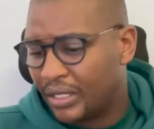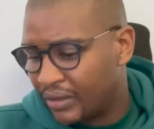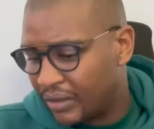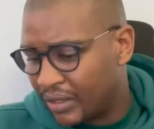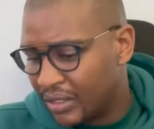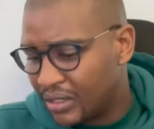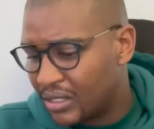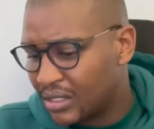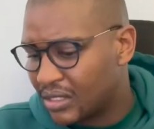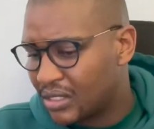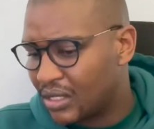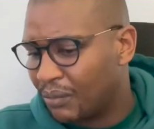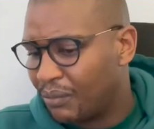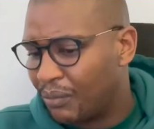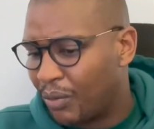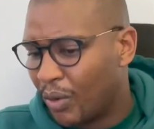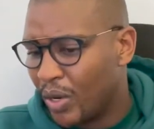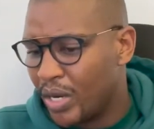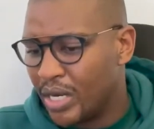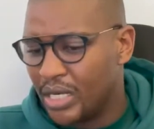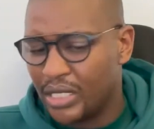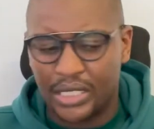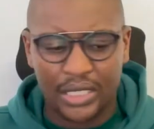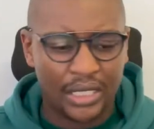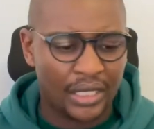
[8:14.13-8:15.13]
This is the
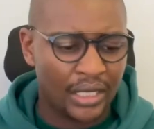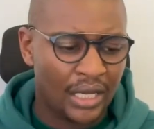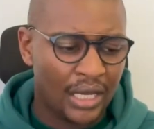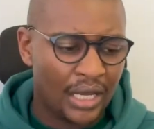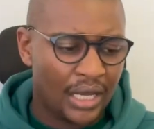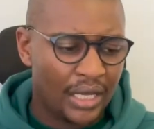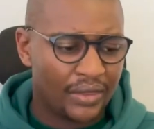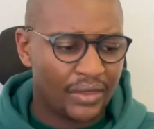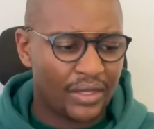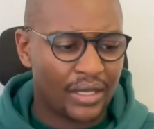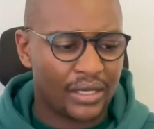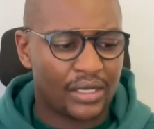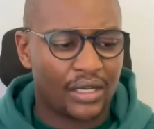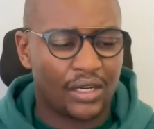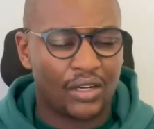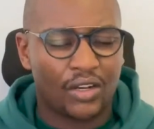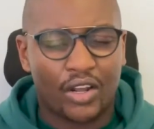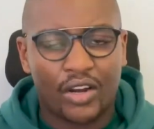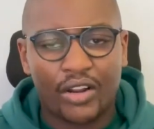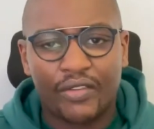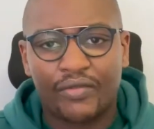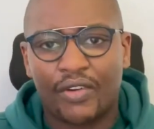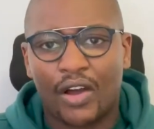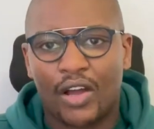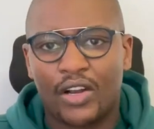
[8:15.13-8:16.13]
point that a lot
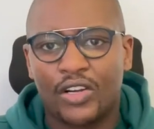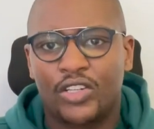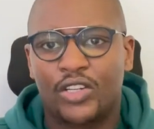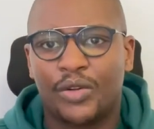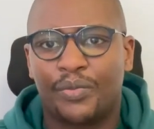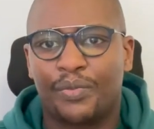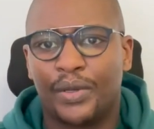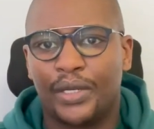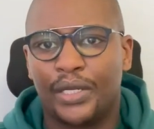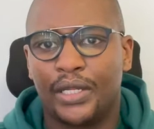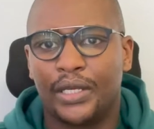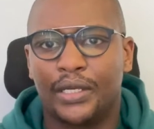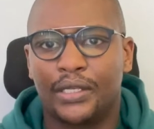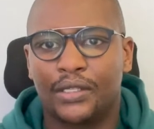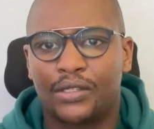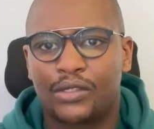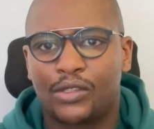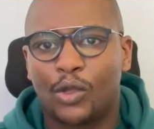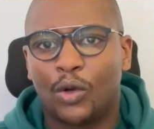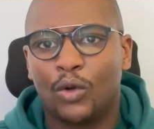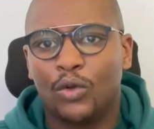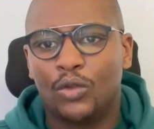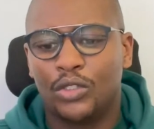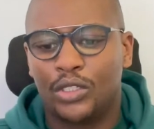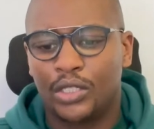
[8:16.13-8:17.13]
of entrepreneurs
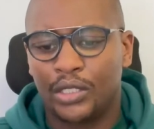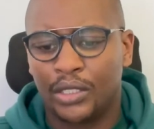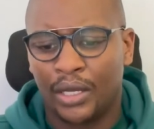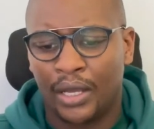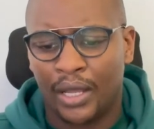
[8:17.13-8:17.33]
don't